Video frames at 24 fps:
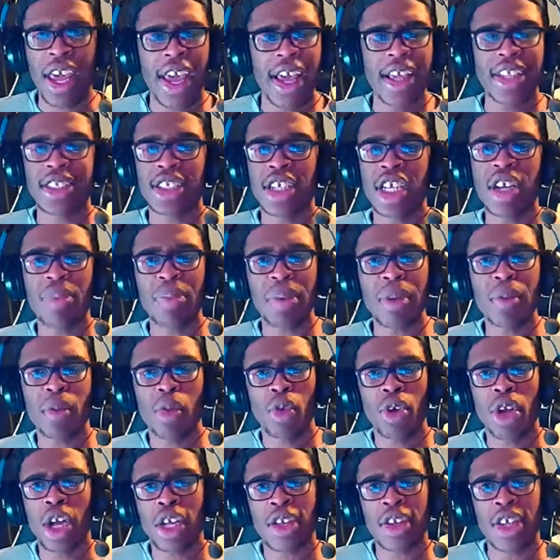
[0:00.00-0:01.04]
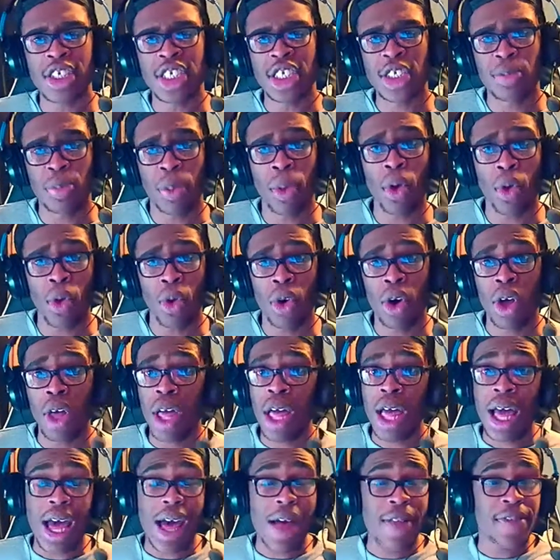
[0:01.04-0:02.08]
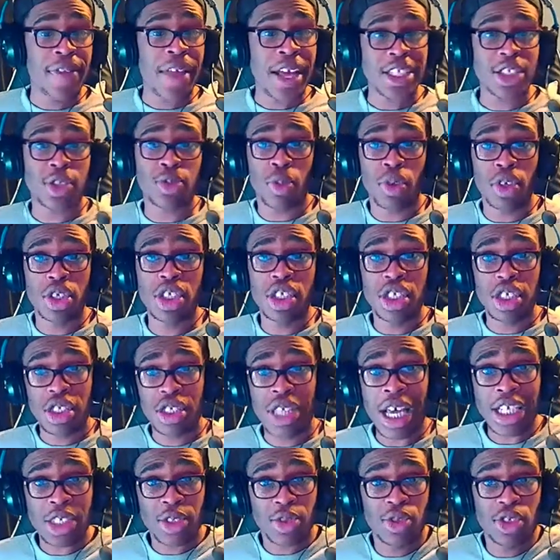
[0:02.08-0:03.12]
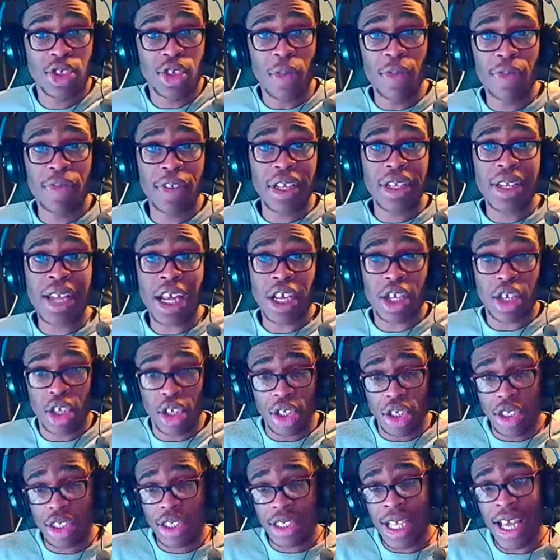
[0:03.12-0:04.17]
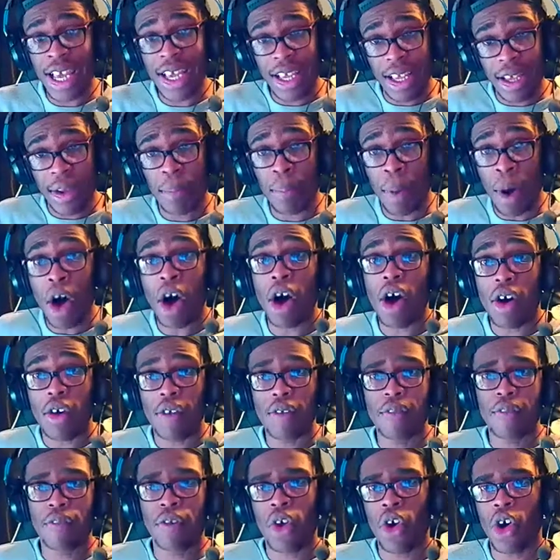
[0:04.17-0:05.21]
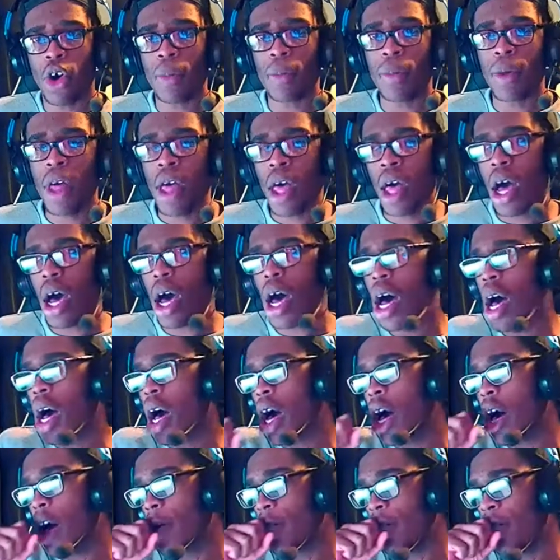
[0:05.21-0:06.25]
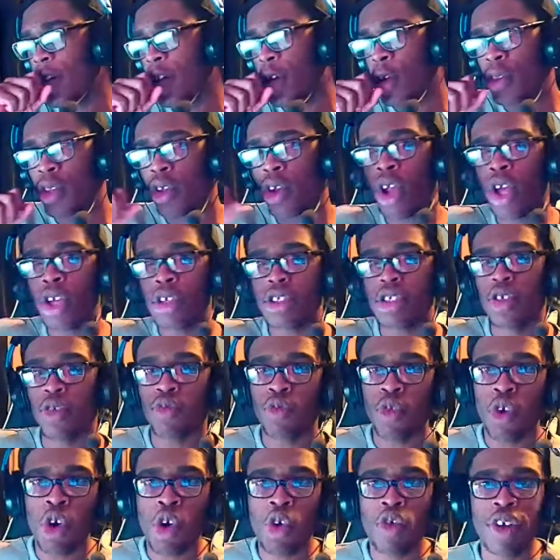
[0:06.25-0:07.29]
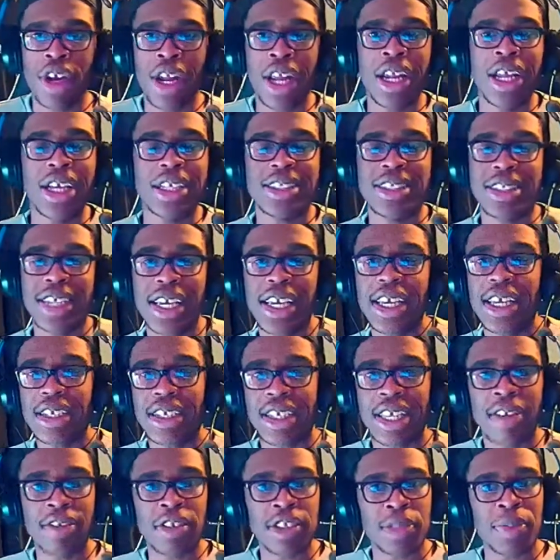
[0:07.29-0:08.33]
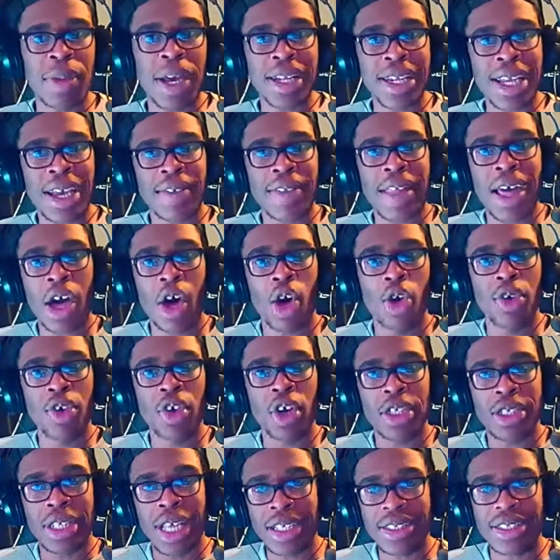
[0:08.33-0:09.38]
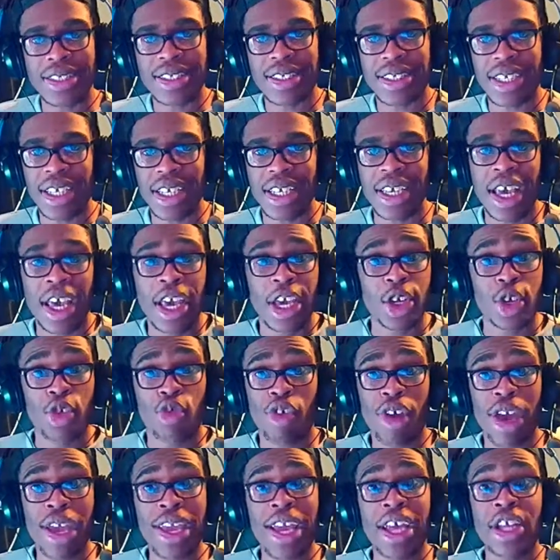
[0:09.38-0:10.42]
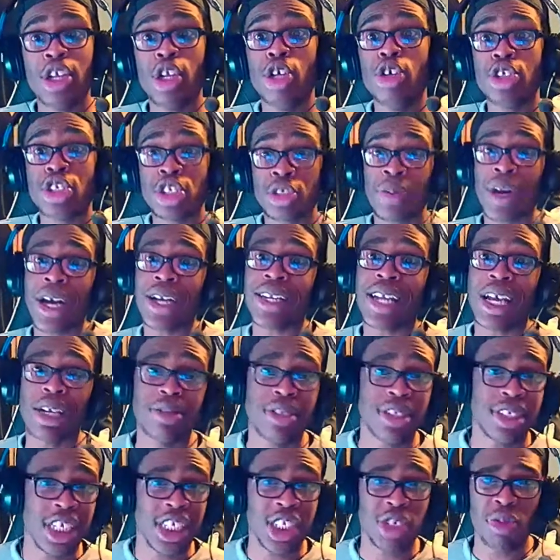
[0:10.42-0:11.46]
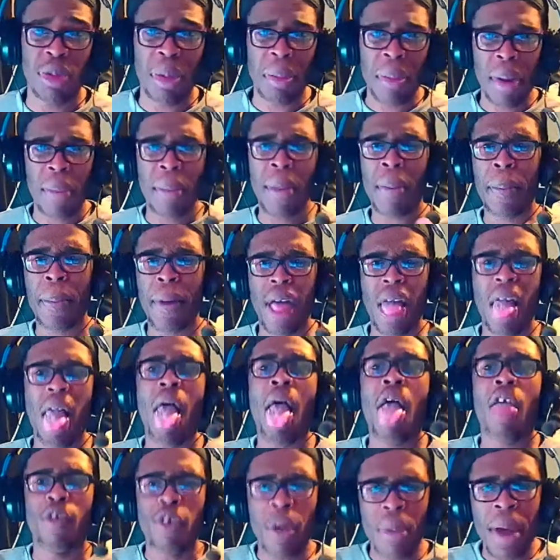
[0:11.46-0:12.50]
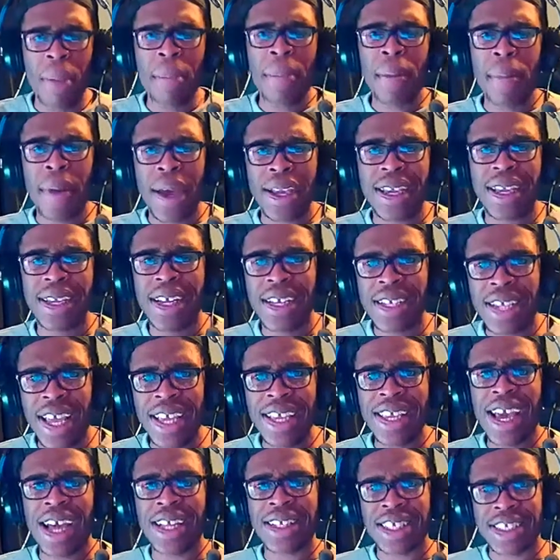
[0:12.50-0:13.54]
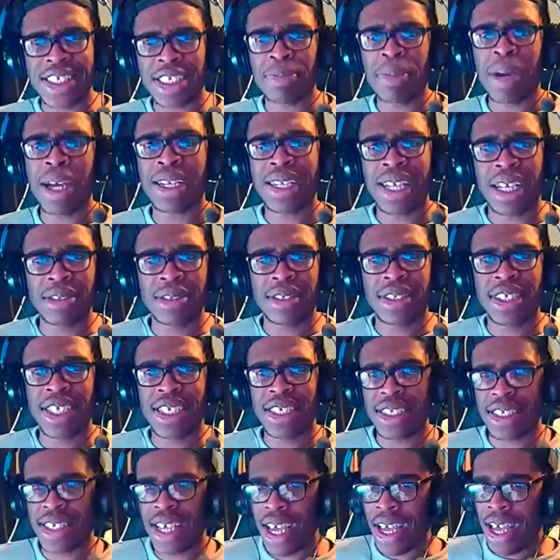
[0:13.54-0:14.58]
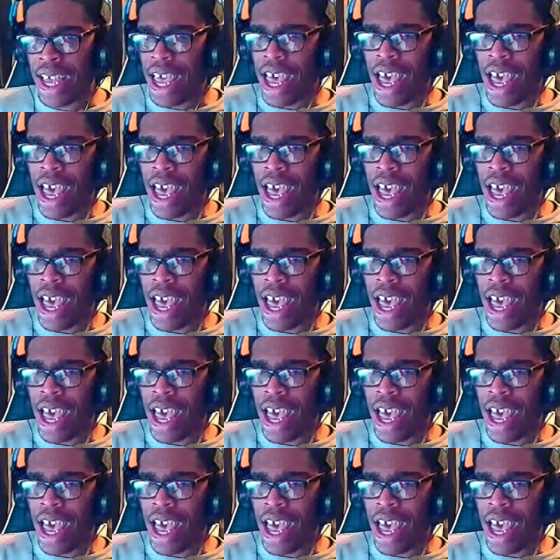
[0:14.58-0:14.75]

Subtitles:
It's going to be more like a sport, and that's something that could set it apart from you know, the likes of Raw and NXT. Give SmackDown that own identity. Create a new SmackDown 6. Remember back in the day you had the SmackDown 6, yeah?